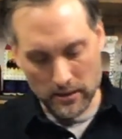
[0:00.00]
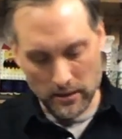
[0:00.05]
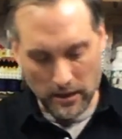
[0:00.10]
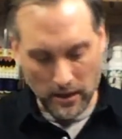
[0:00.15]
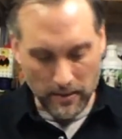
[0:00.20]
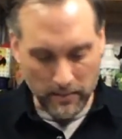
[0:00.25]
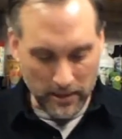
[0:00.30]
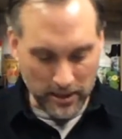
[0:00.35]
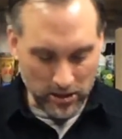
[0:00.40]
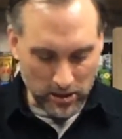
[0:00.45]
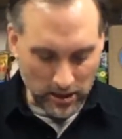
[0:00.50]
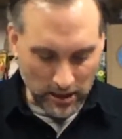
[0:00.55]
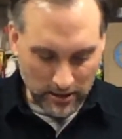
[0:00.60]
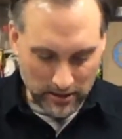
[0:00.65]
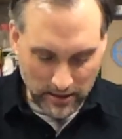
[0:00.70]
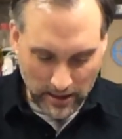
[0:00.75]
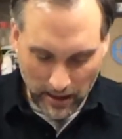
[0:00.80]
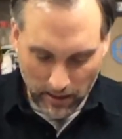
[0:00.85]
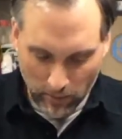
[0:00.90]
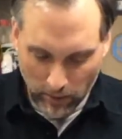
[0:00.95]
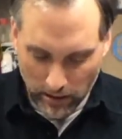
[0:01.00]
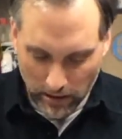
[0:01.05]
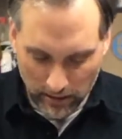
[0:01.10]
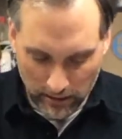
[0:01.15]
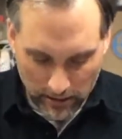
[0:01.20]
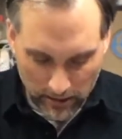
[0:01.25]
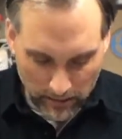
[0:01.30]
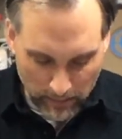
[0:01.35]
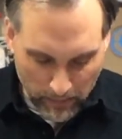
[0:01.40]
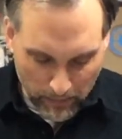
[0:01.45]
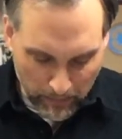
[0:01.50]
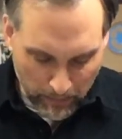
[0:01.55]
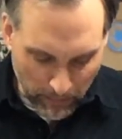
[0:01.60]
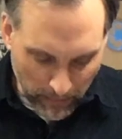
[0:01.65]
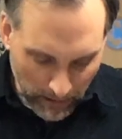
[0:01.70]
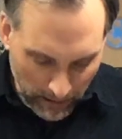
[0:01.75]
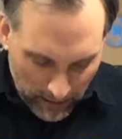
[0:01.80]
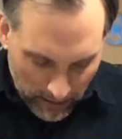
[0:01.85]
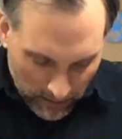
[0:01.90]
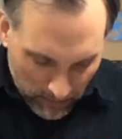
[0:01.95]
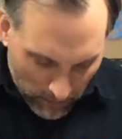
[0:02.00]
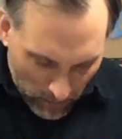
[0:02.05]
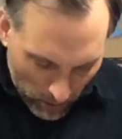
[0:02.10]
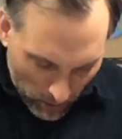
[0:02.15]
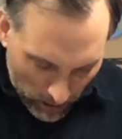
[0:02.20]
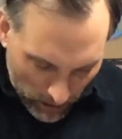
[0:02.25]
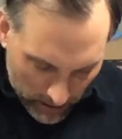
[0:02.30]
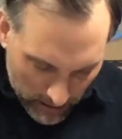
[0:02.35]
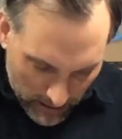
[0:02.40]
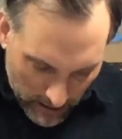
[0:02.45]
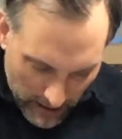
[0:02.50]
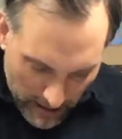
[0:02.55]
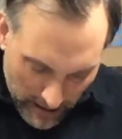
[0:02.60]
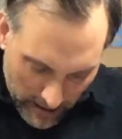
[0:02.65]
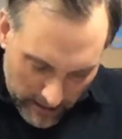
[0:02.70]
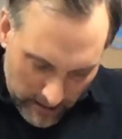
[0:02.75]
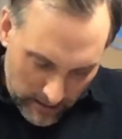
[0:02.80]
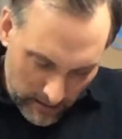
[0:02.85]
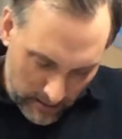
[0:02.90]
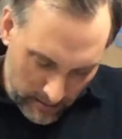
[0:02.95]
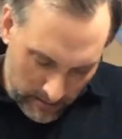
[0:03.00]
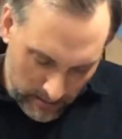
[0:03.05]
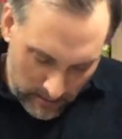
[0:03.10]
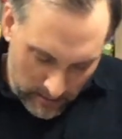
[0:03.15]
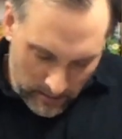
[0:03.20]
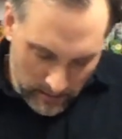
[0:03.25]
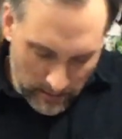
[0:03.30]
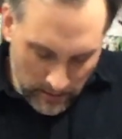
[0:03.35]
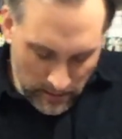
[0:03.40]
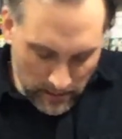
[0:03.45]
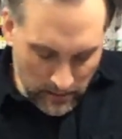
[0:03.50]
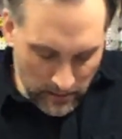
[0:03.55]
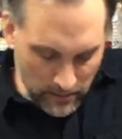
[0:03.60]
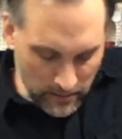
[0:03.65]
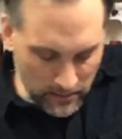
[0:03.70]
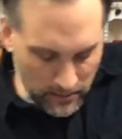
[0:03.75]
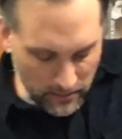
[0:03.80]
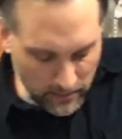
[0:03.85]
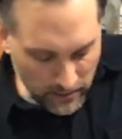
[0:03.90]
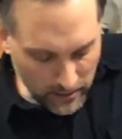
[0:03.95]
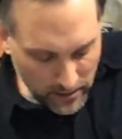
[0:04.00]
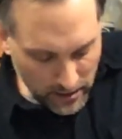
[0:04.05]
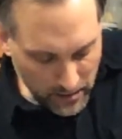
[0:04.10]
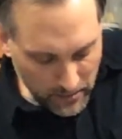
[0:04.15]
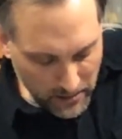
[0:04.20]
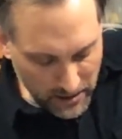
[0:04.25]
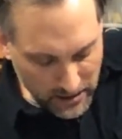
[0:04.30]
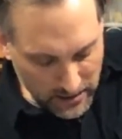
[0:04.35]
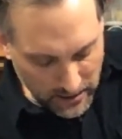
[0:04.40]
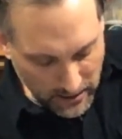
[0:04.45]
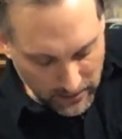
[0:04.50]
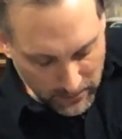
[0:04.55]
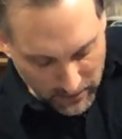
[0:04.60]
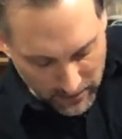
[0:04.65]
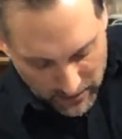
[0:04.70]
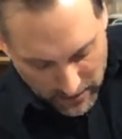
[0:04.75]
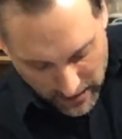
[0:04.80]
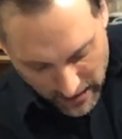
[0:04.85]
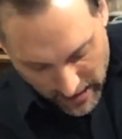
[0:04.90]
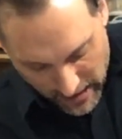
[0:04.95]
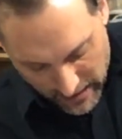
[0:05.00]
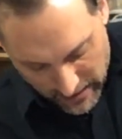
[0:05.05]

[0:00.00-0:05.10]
I'm going to adjust that one a little more, and then we're going to be done with that.